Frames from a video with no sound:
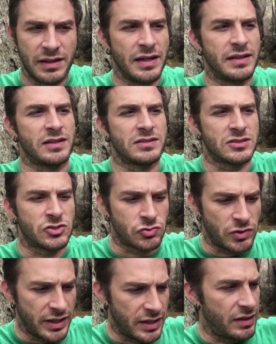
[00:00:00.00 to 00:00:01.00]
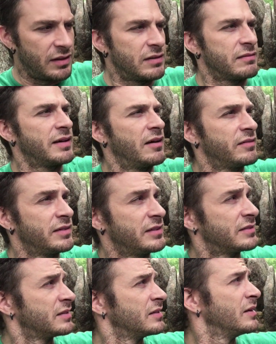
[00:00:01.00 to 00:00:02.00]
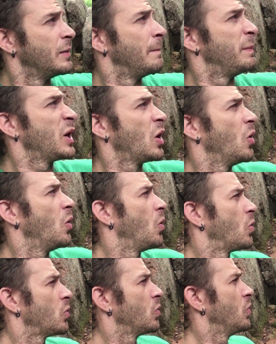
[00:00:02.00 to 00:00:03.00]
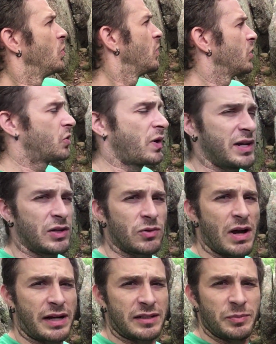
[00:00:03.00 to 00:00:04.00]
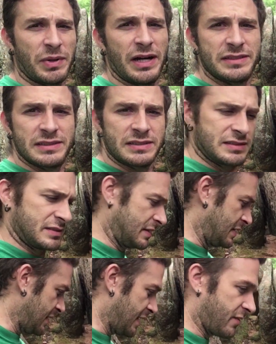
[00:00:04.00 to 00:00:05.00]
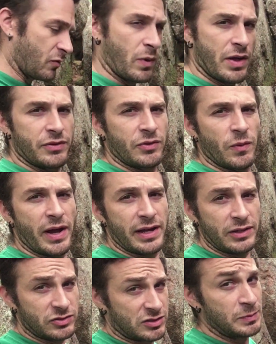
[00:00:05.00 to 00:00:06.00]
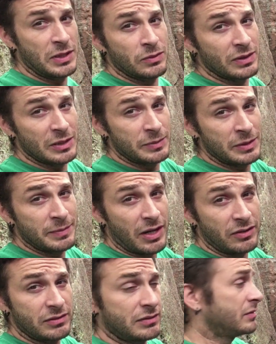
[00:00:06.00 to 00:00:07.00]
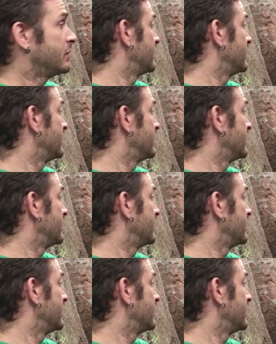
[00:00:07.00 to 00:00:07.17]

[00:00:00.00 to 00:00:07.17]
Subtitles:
and there's a trail around these big old granite rock deposits that have weathered away. It used to be a really big mountain.